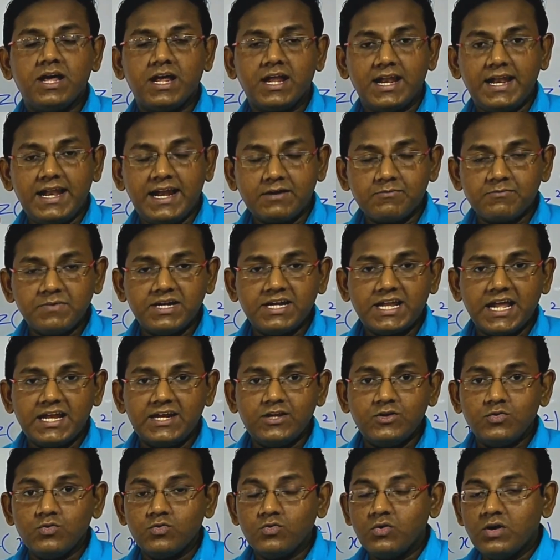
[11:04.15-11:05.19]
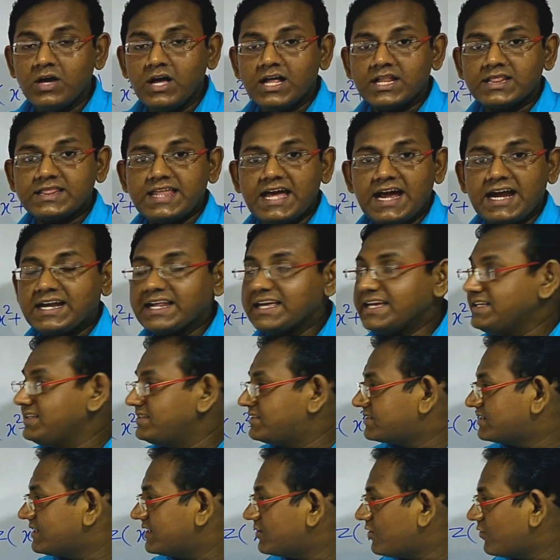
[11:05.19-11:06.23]
let me tell you that
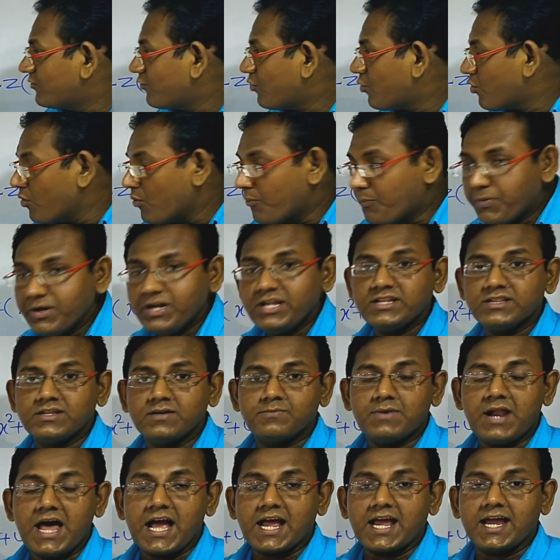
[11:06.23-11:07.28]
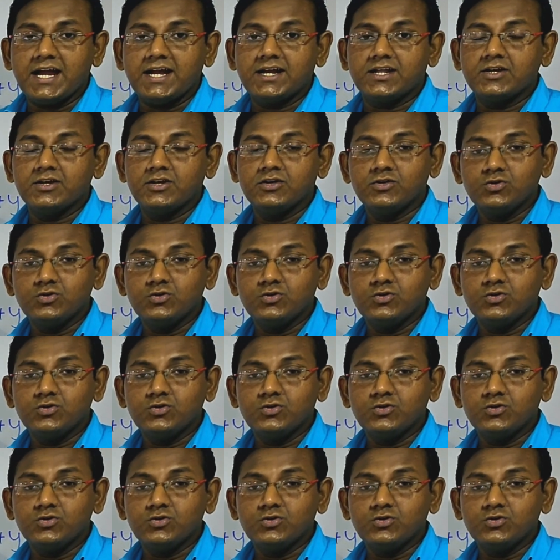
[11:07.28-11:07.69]
instead of opening the bracket,